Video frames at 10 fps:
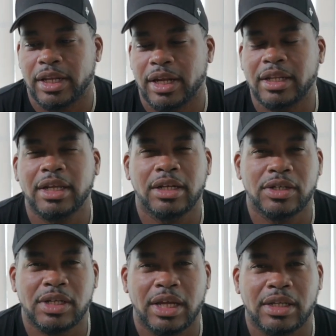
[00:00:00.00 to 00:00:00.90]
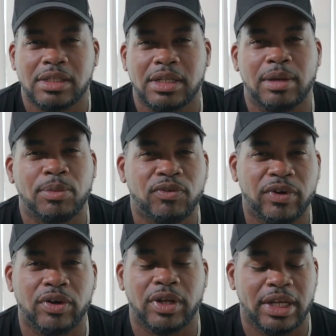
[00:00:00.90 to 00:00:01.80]
And I think there's like sample
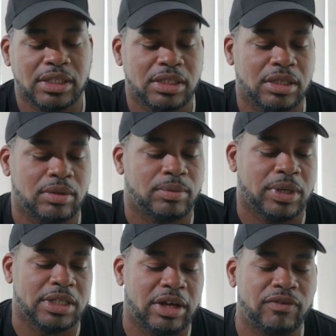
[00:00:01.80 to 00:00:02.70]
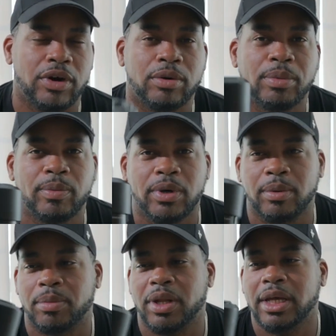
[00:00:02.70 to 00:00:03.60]
variation, because I've heard people
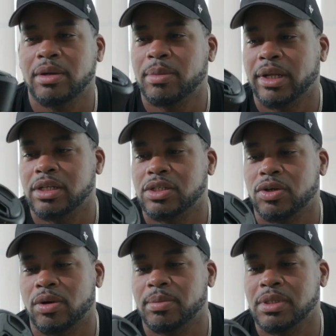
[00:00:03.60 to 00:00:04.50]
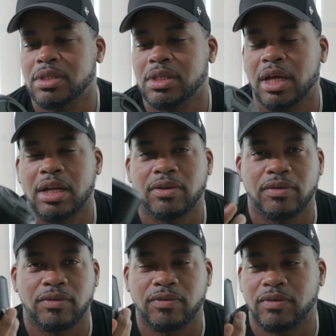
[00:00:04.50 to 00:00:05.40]
complain about the sharpness out
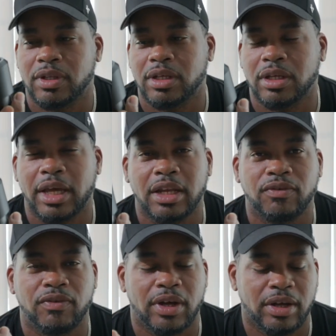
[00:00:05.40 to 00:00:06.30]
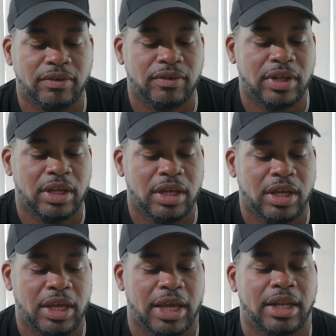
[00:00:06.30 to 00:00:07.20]
of the 85
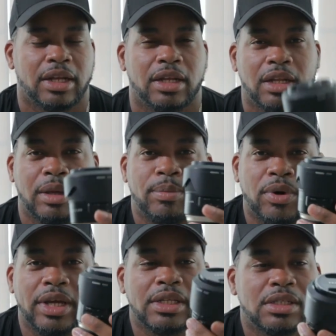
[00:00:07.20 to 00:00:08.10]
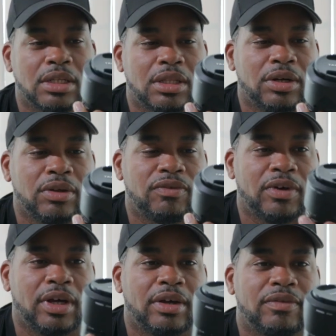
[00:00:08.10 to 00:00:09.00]
and they praise the
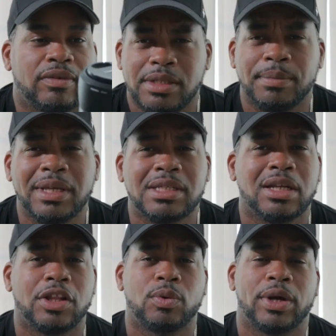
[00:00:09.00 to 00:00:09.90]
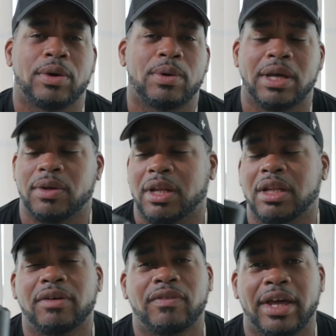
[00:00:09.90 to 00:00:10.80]
35. To me, it's the other way around. I
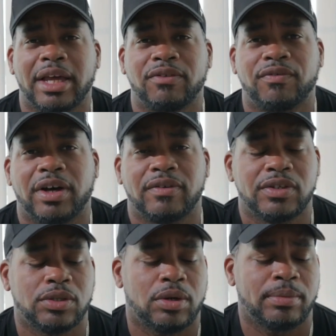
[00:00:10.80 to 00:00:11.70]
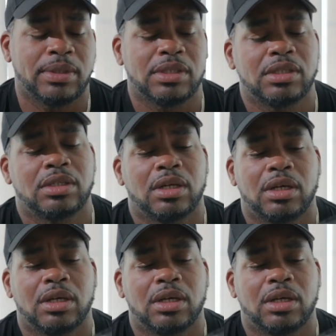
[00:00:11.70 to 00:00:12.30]
love the 85 sharpness.